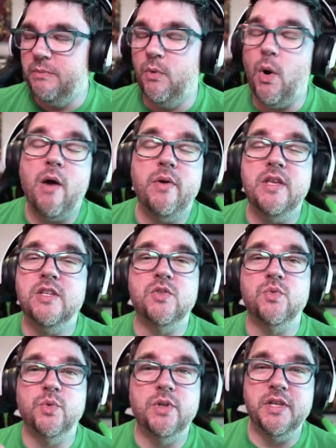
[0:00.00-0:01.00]
Wow, he is
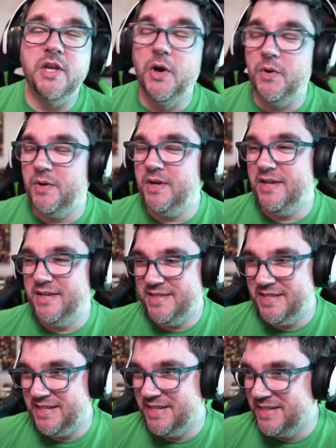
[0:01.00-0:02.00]
really going
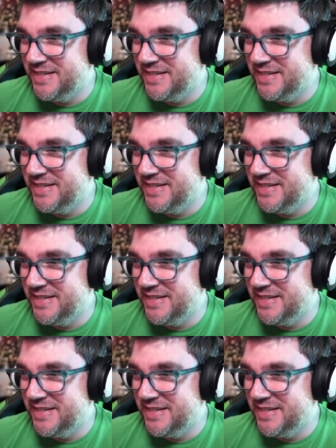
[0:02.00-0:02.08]
into